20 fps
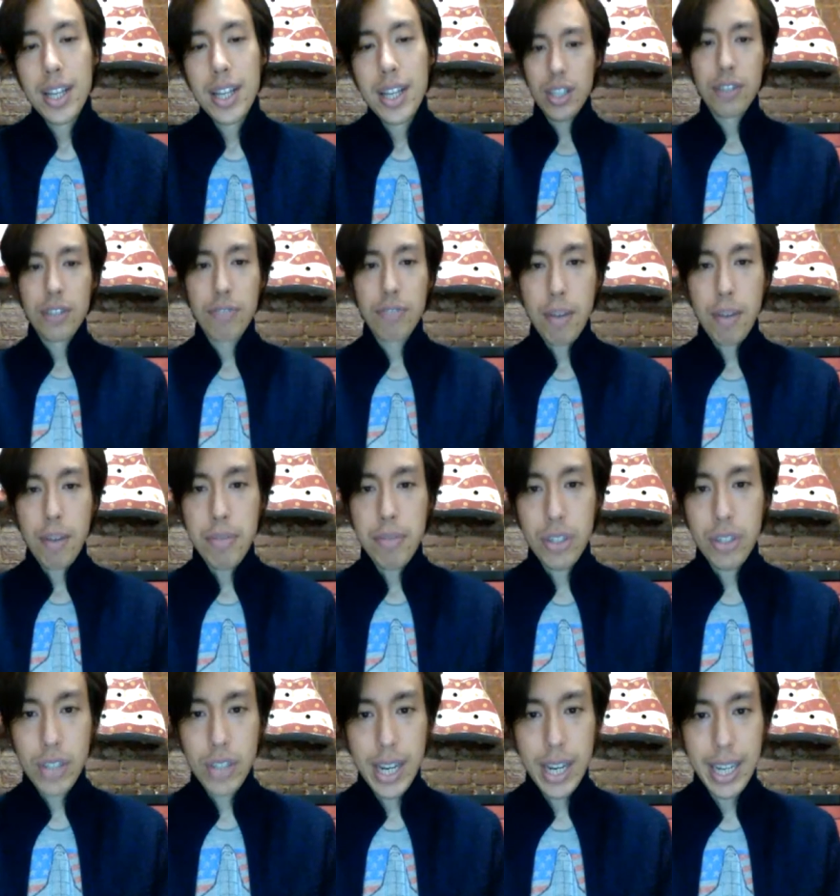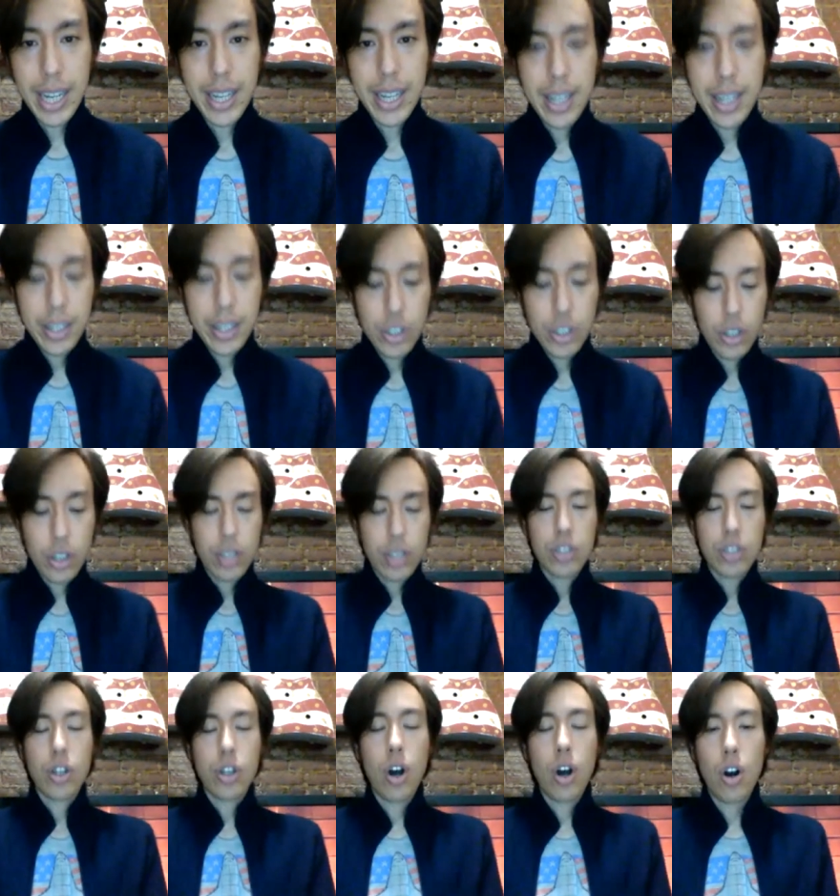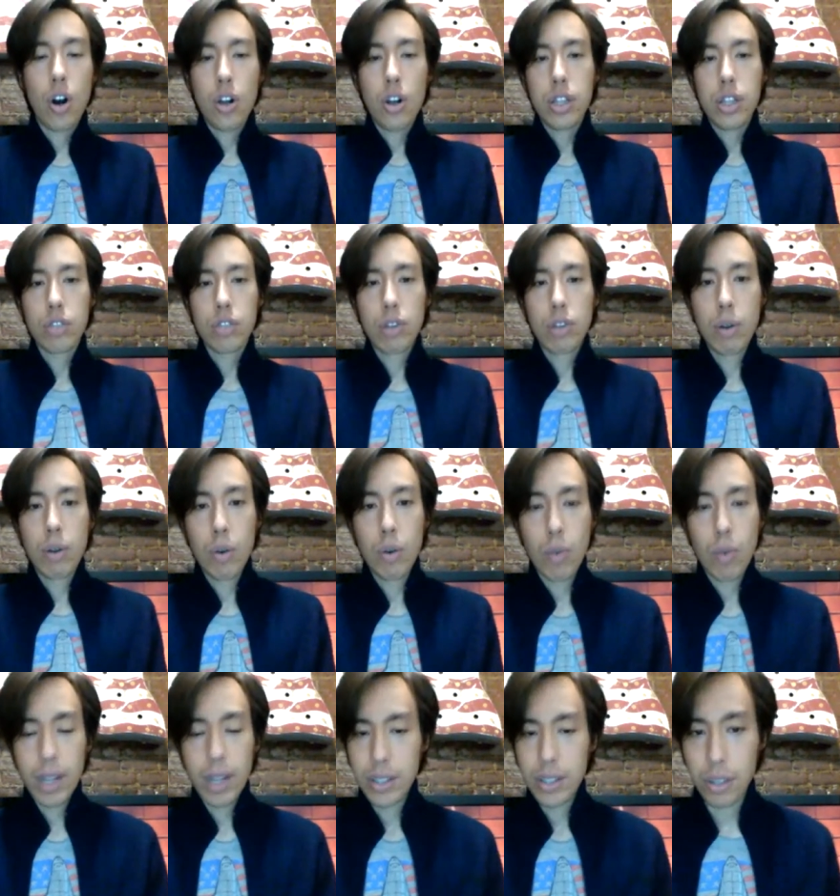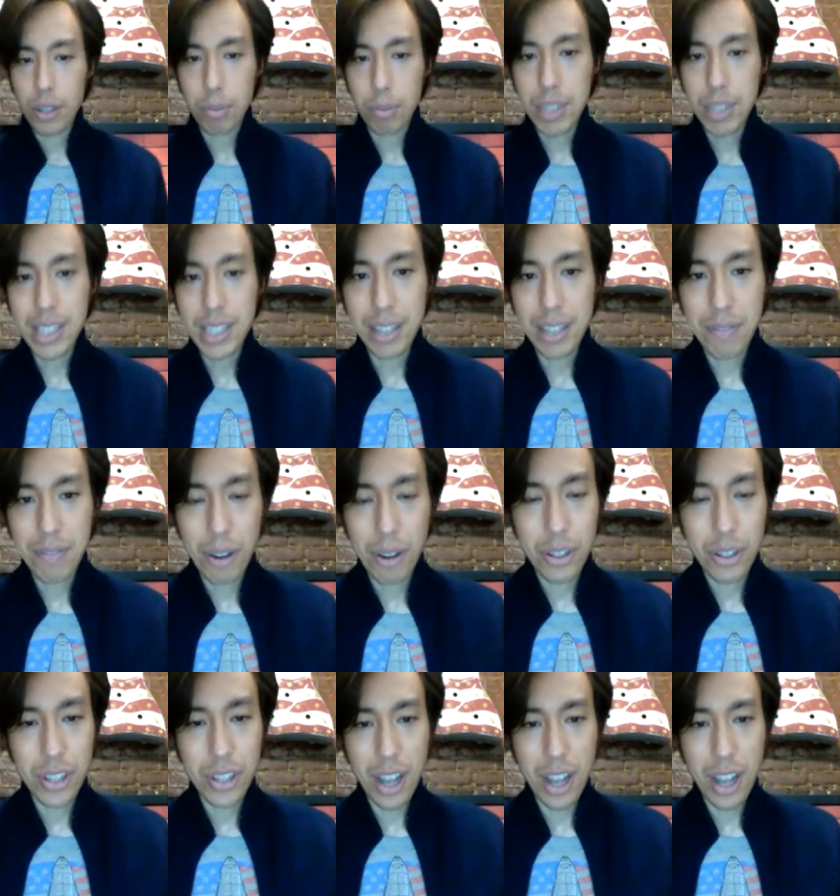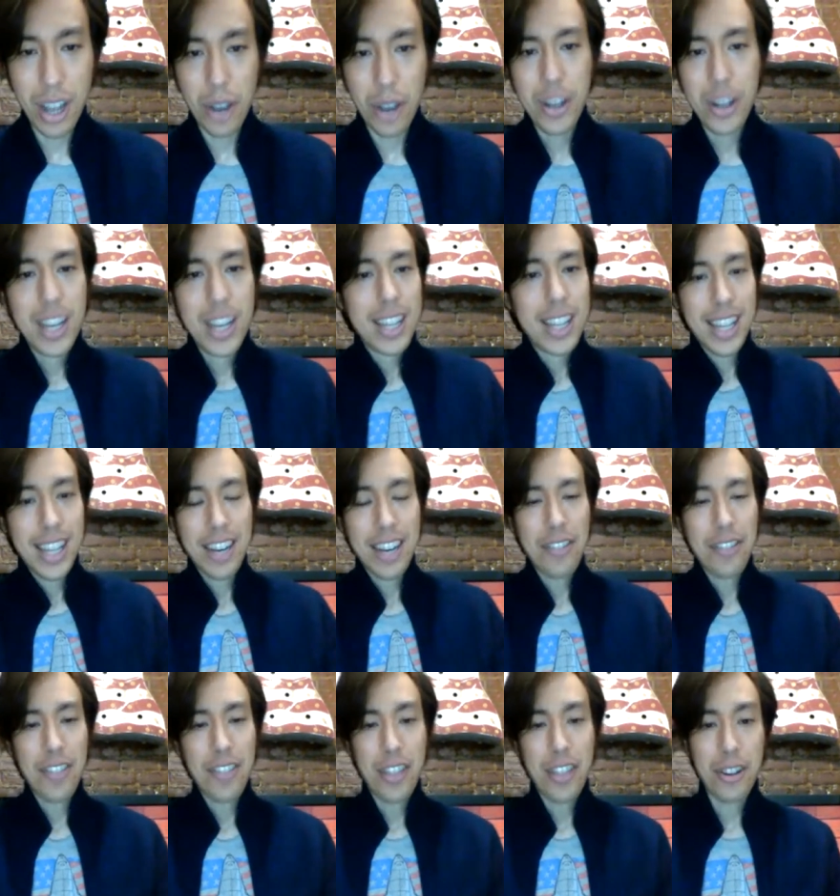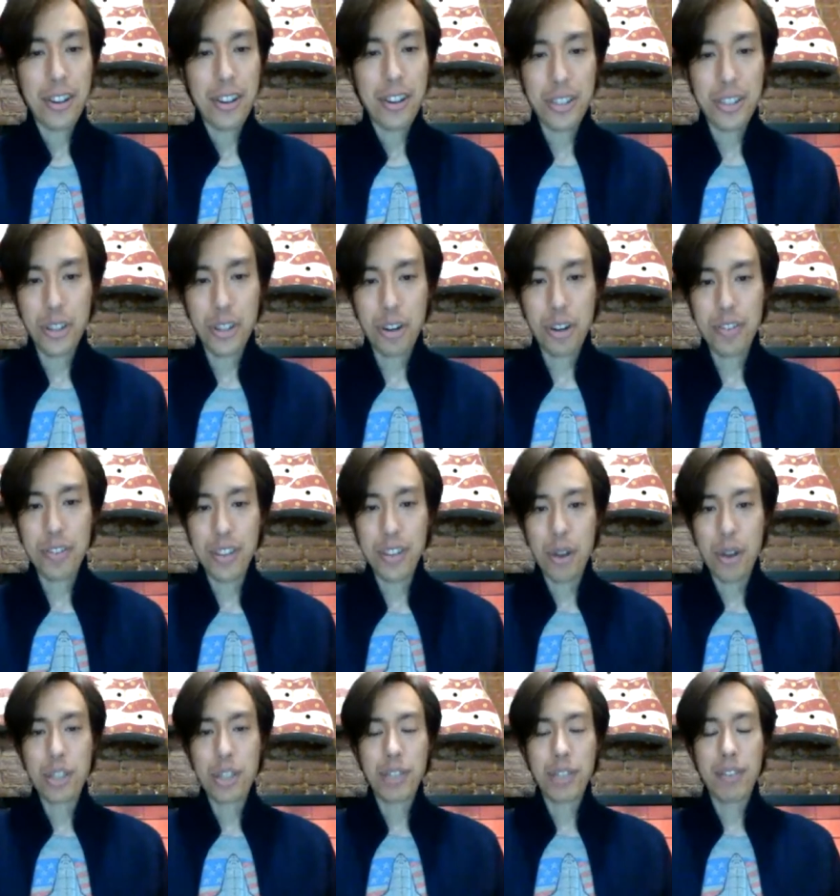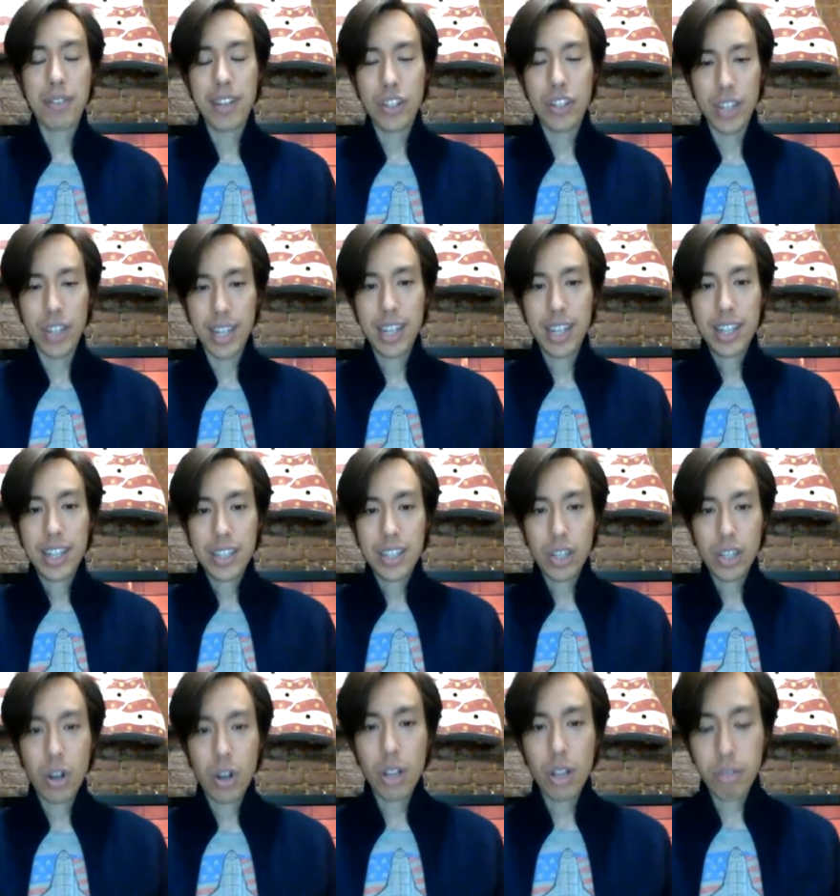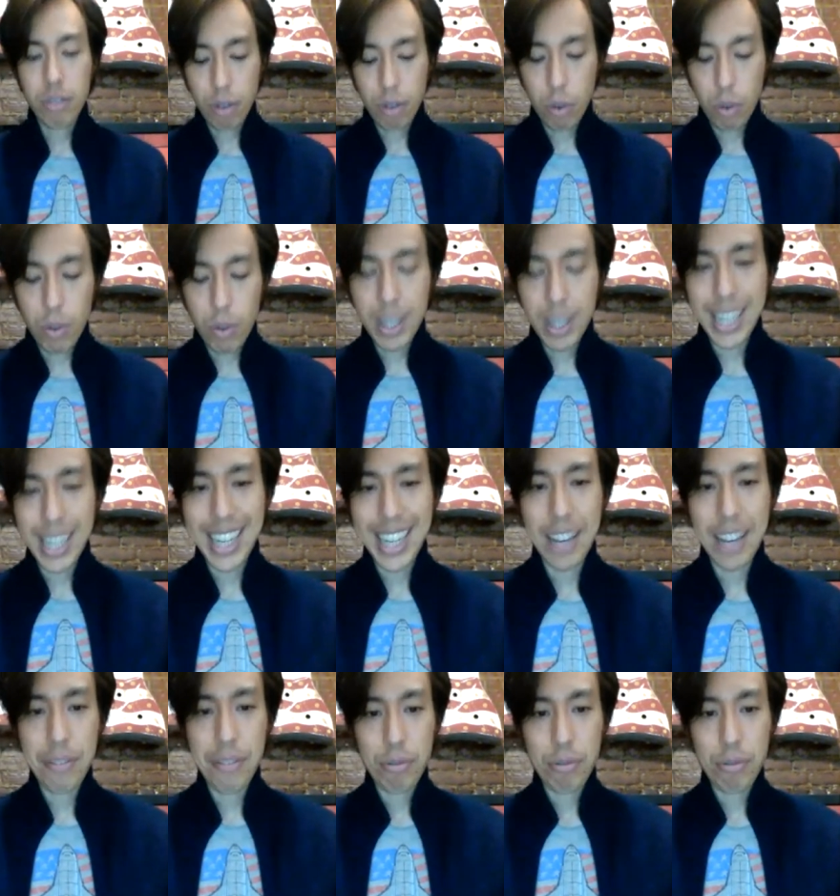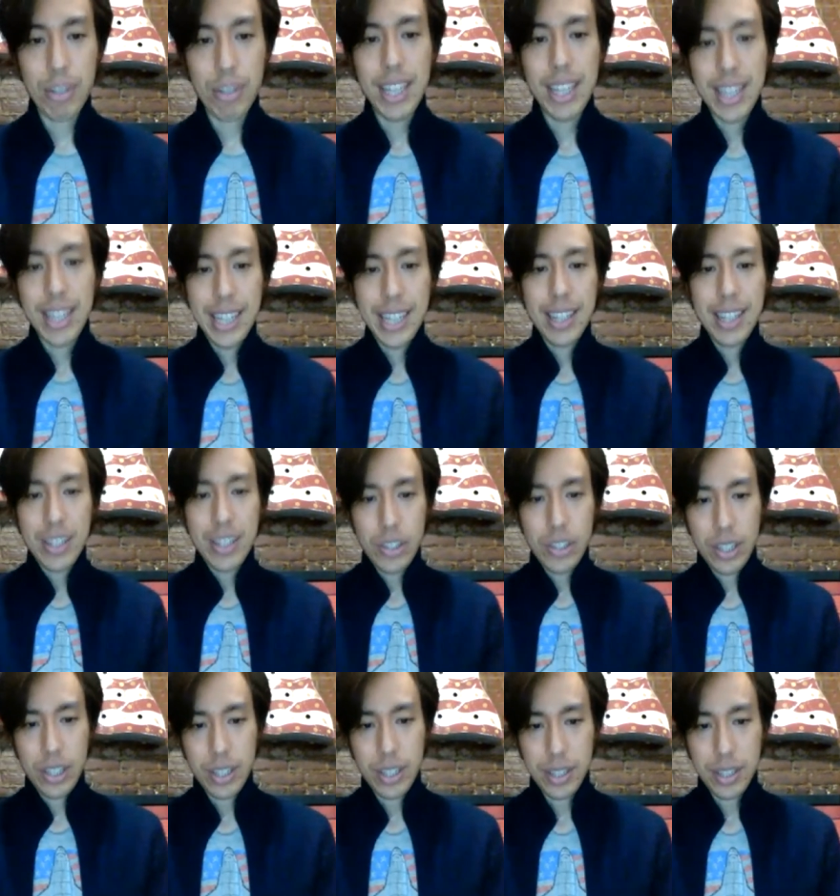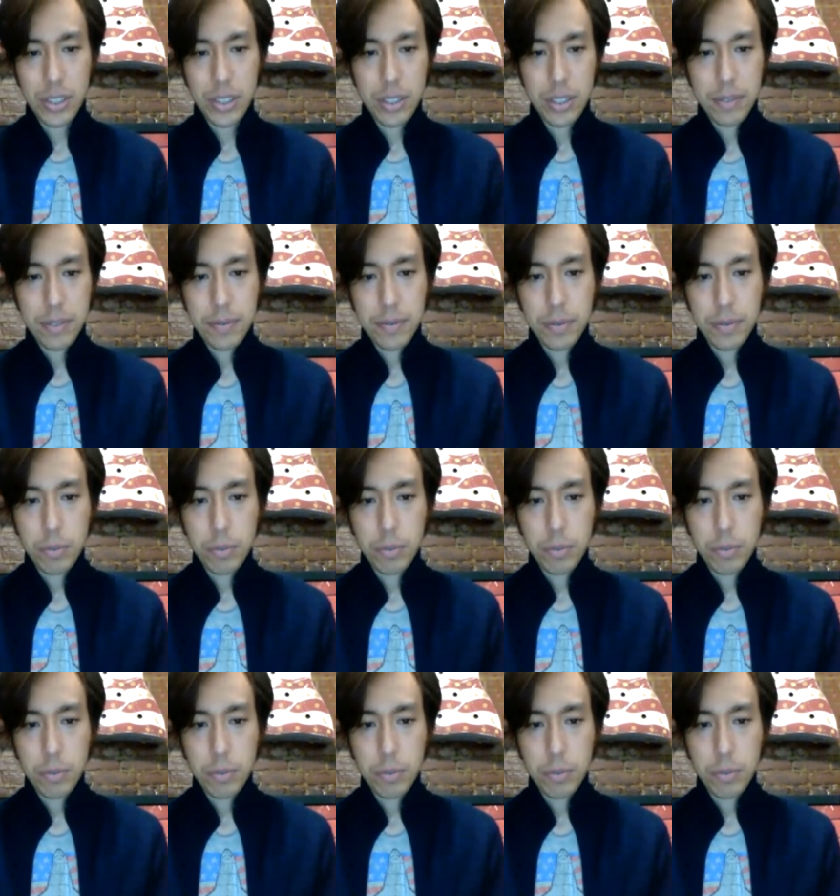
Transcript: you can probably, from the city, just call 311. So please let folks know that if they're served a notice of eviction, to call 311, they can get free legal assistance.